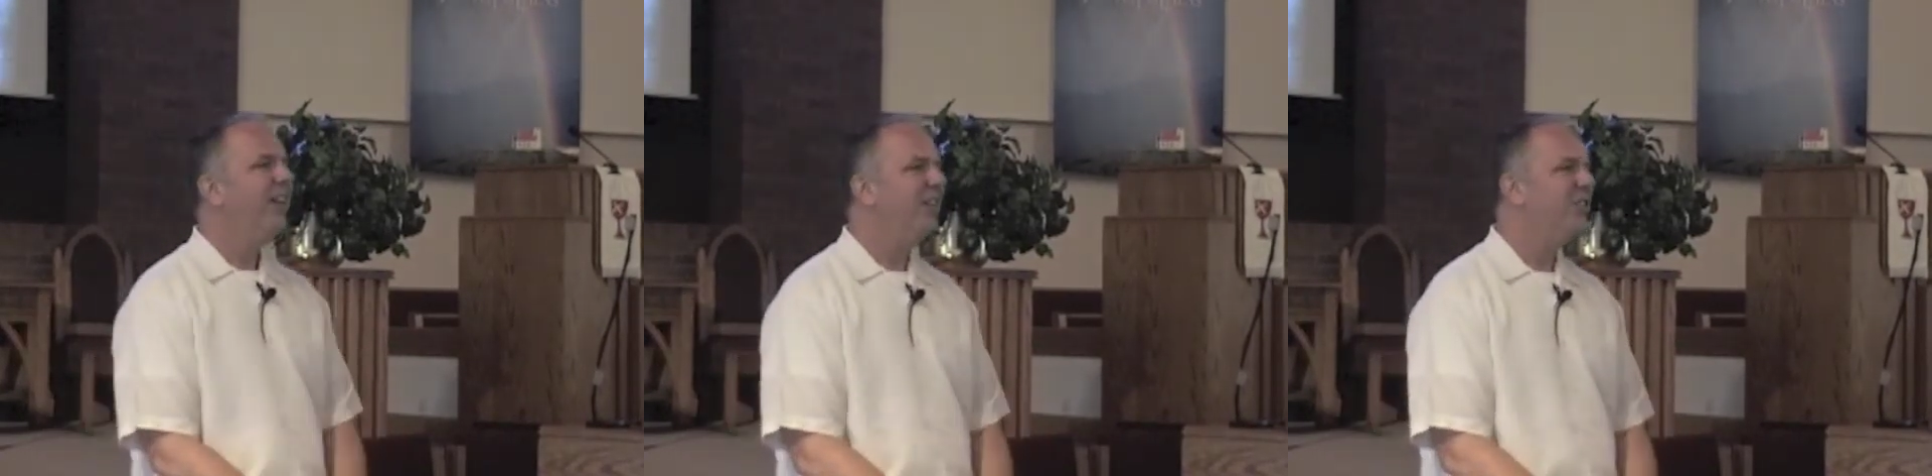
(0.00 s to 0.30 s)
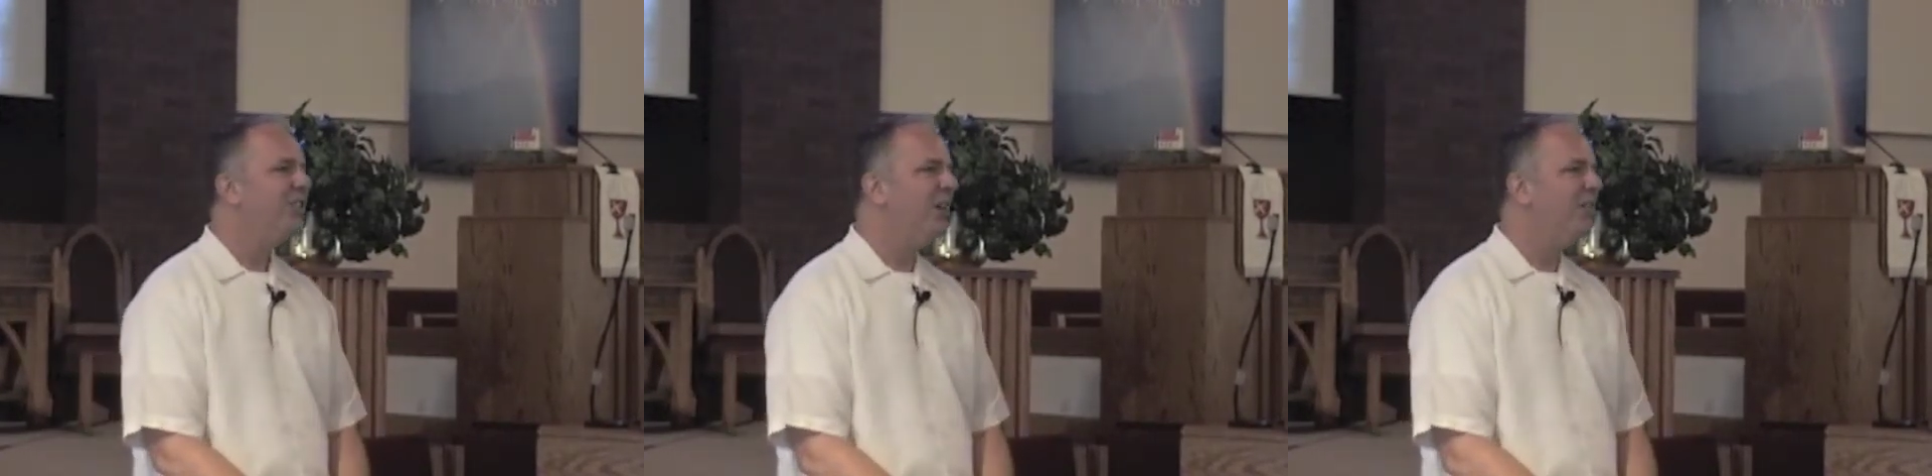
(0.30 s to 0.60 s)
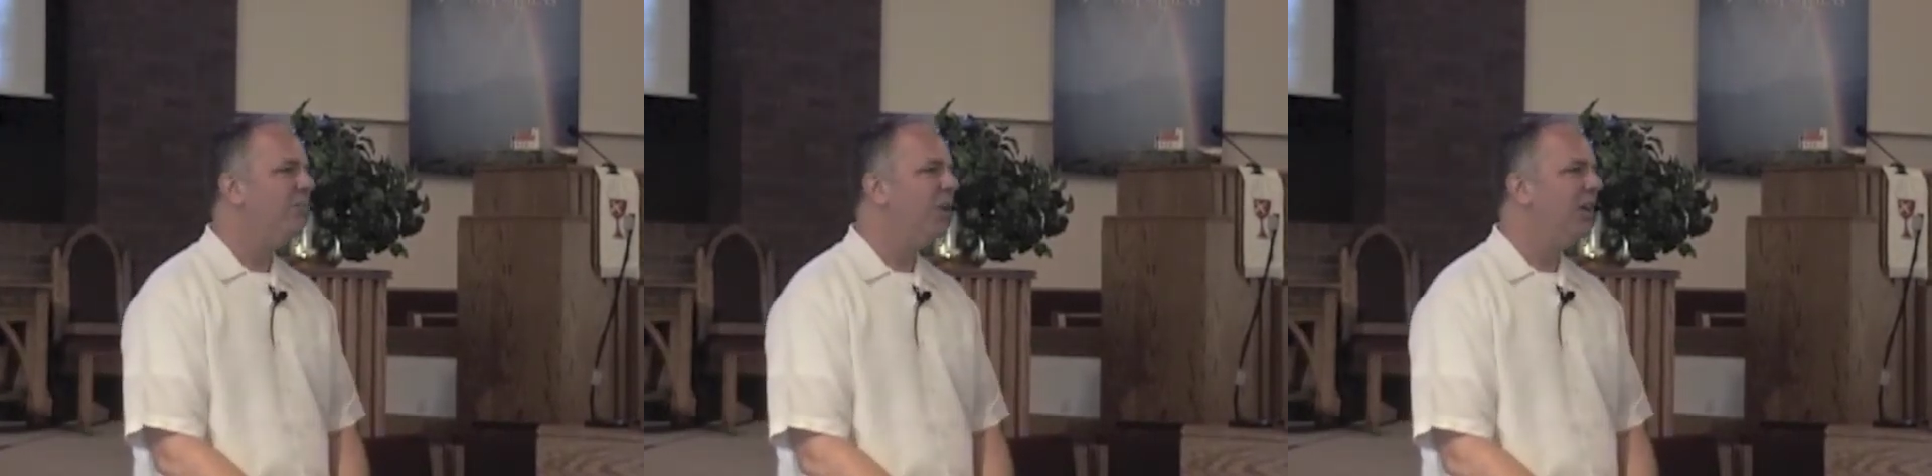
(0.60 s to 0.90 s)
instead
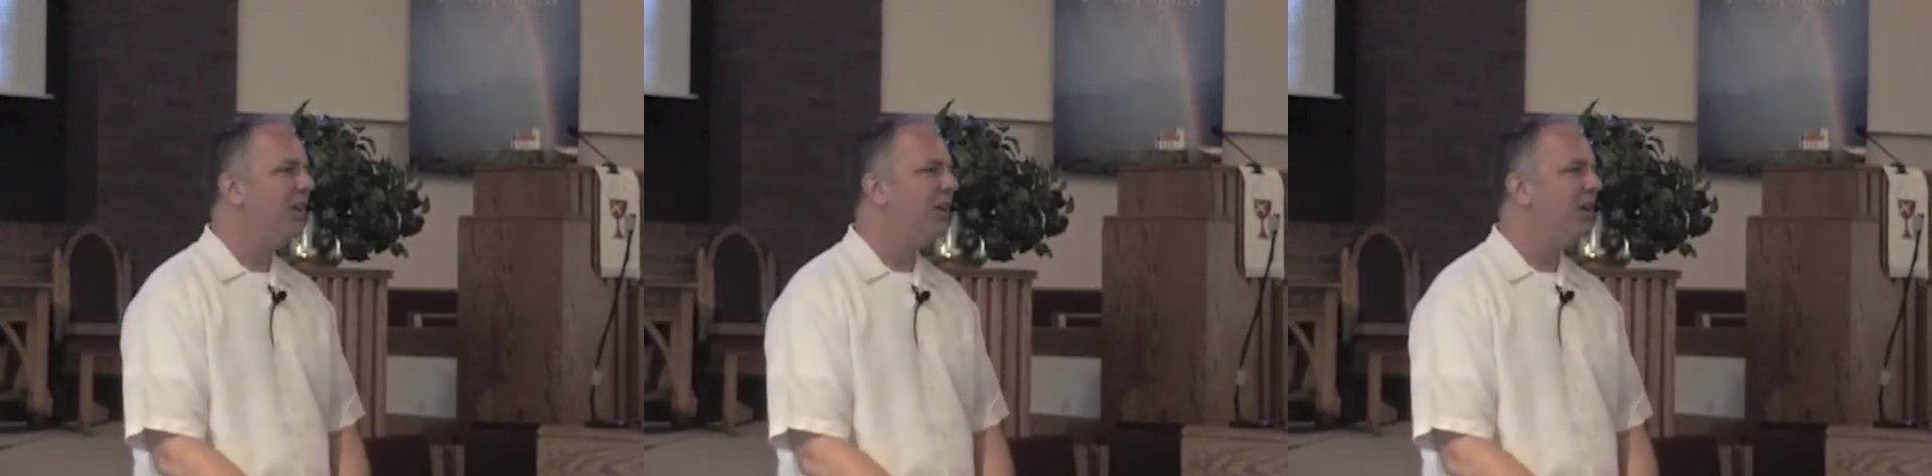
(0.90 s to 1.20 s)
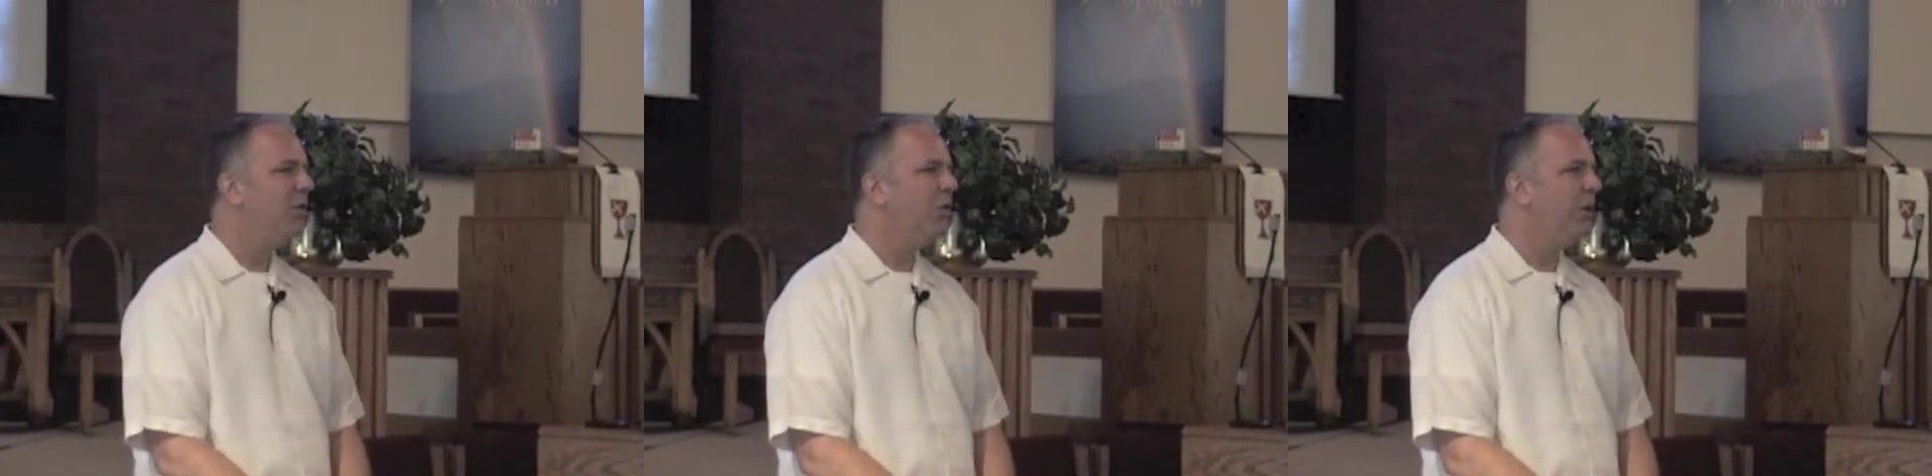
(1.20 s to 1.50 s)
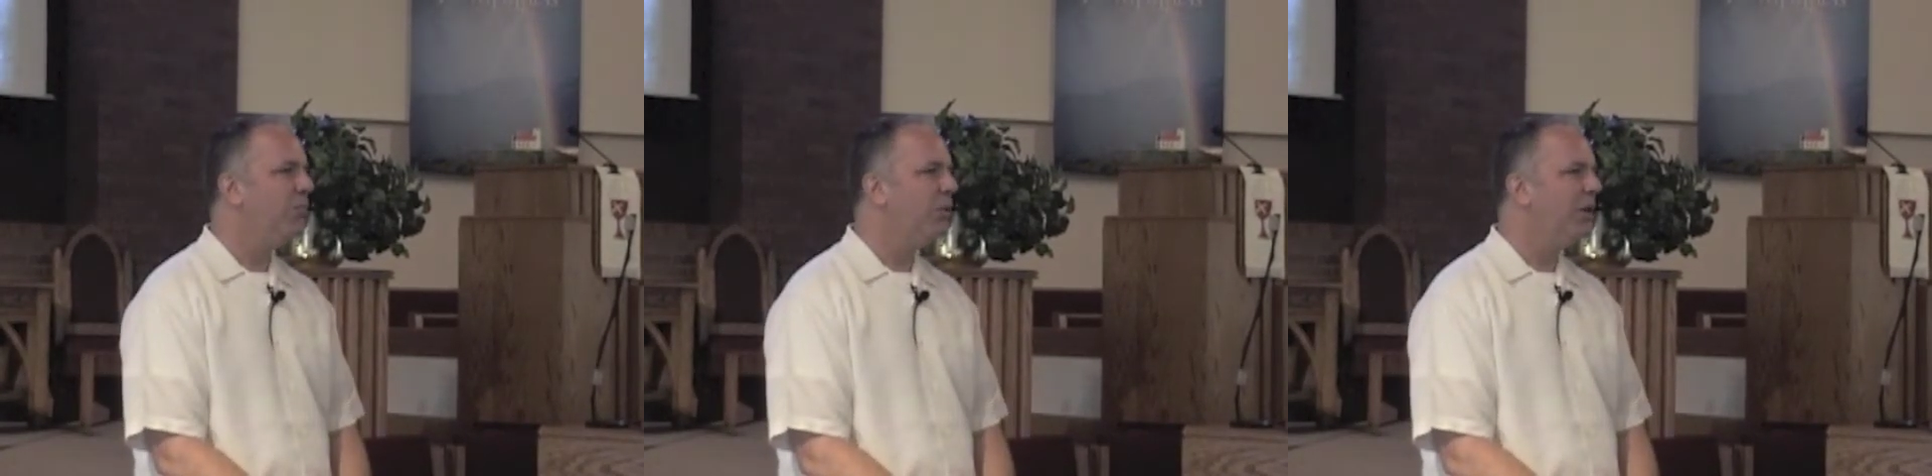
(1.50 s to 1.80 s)
of being an
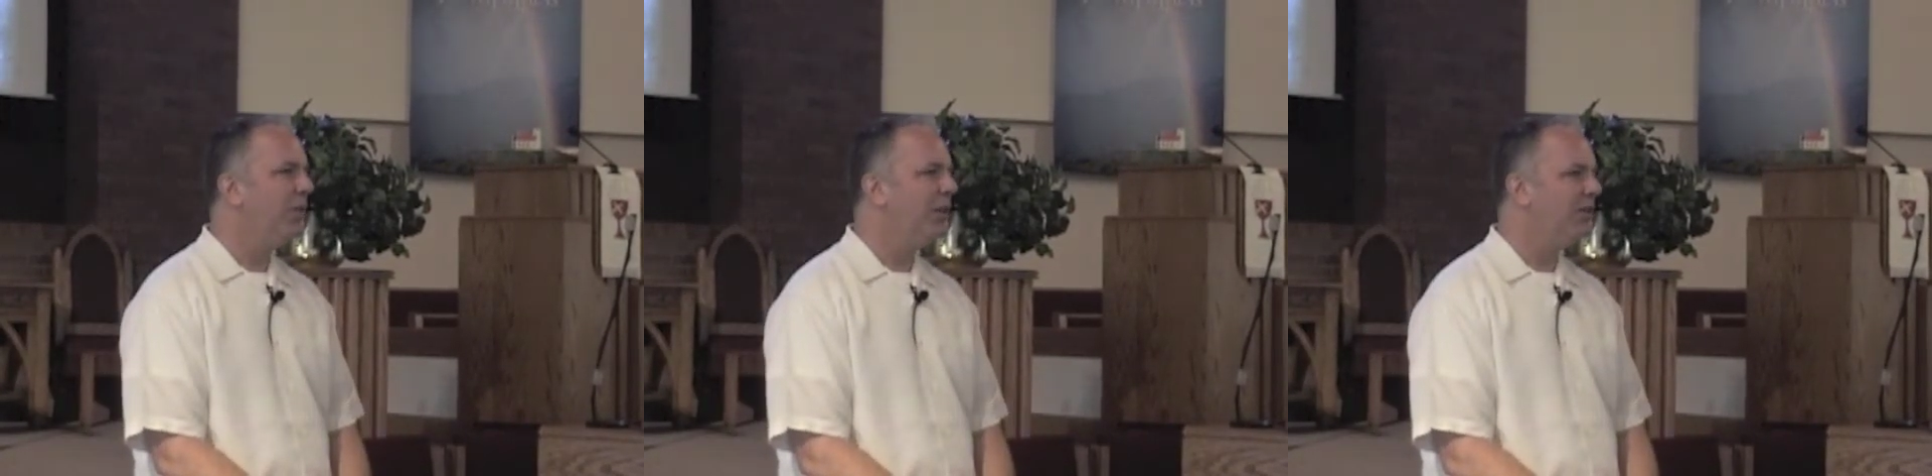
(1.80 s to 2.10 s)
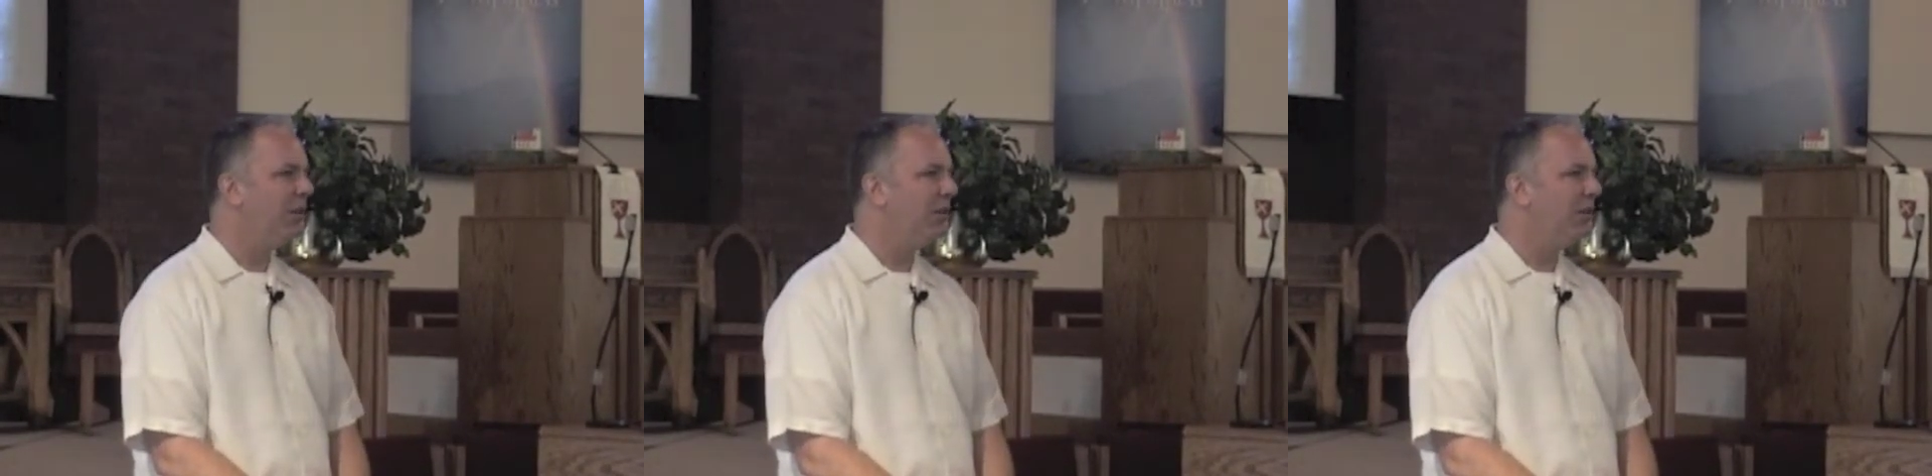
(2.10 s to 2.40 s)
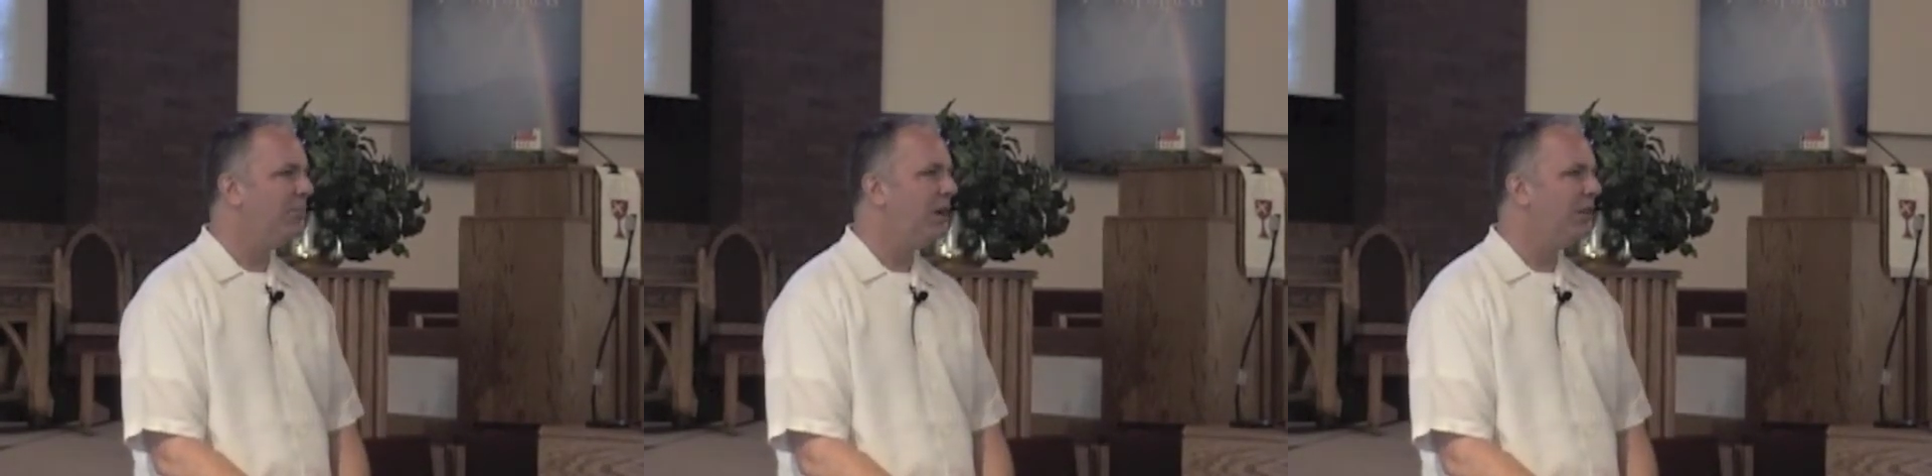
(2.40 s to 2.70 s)
early preemie as they all
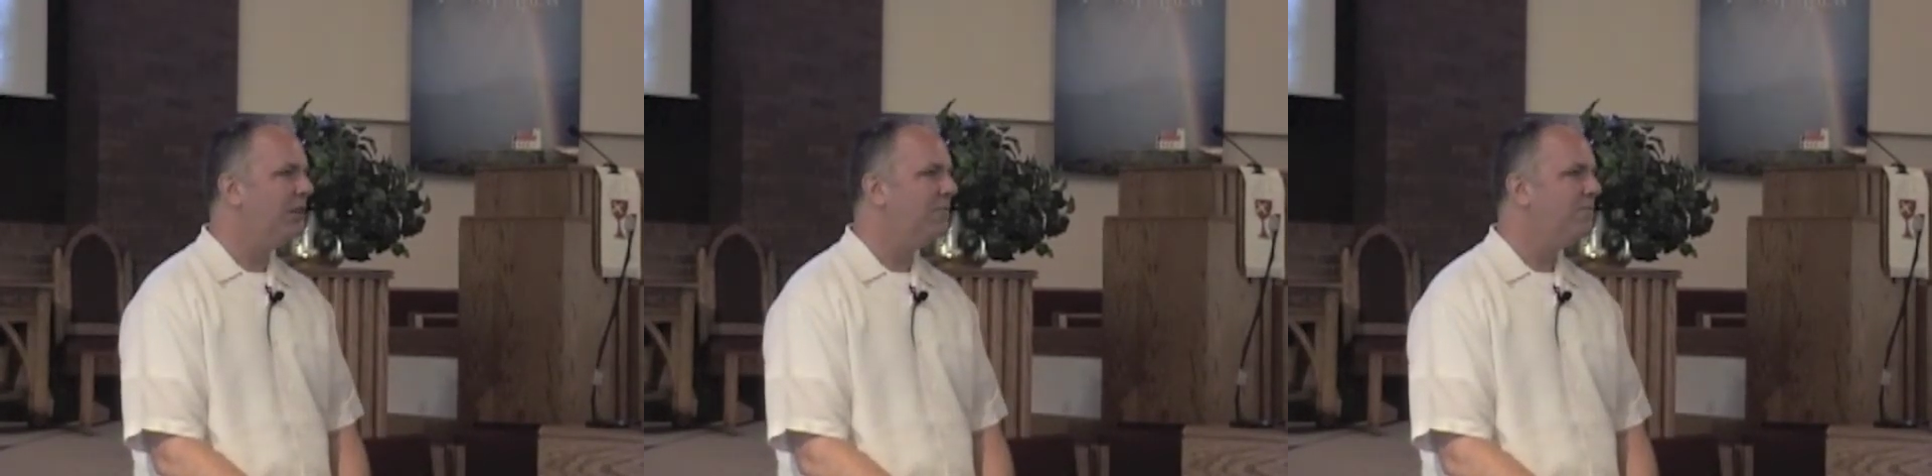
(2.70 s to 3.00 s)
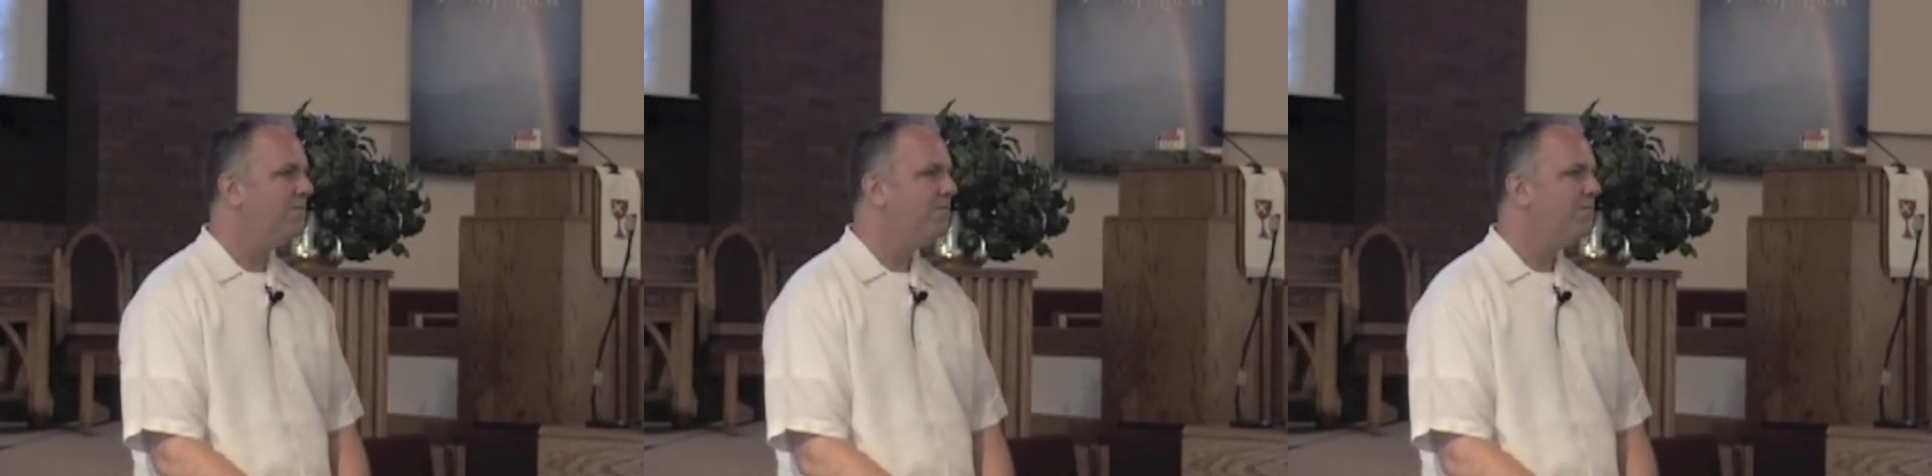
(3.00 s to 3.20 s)
expected.